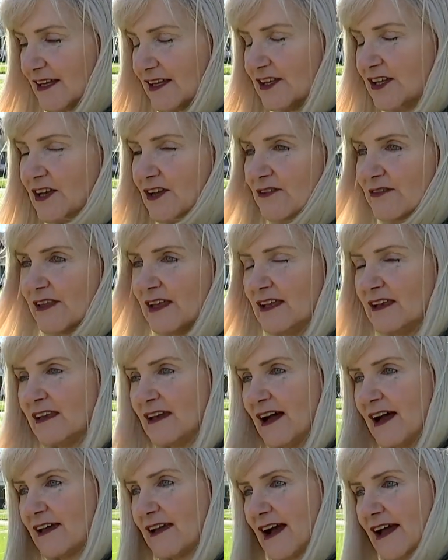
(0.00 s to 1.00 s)
you know that
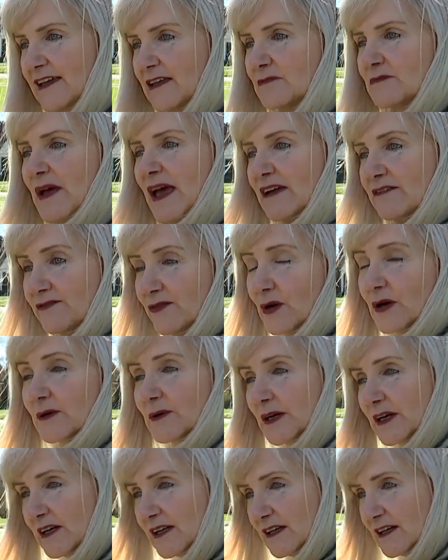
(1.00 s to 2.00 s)
I, I, can pay it
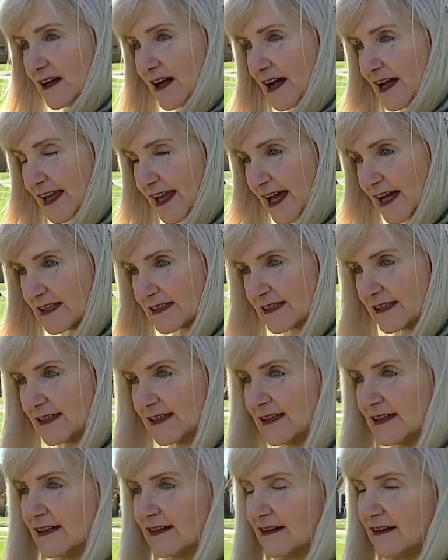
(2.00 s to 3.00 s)
forward, I guess,
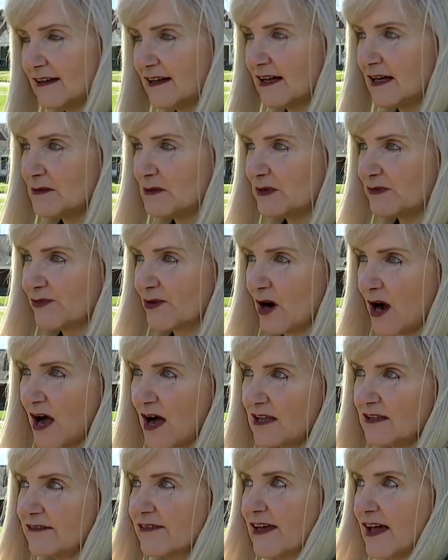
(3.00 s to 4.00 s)
um, for
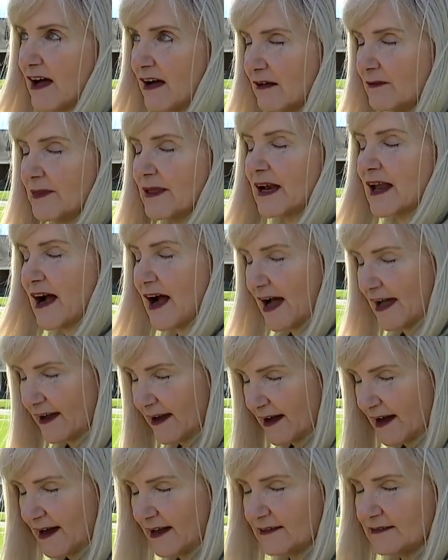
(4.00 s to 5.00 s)
all of the help that I
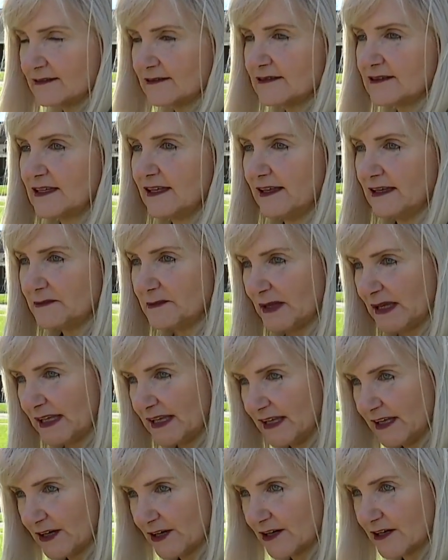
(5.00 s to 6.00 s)
got to get me
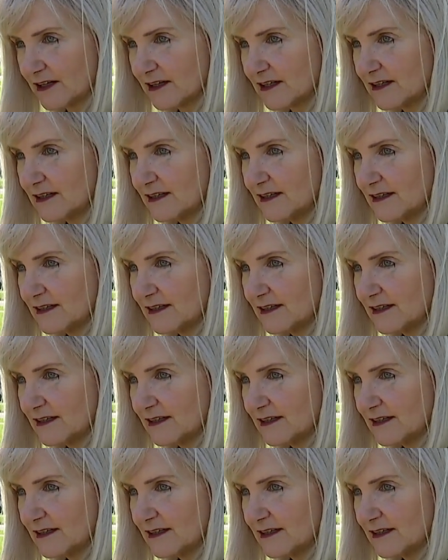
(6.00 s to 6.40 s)
here.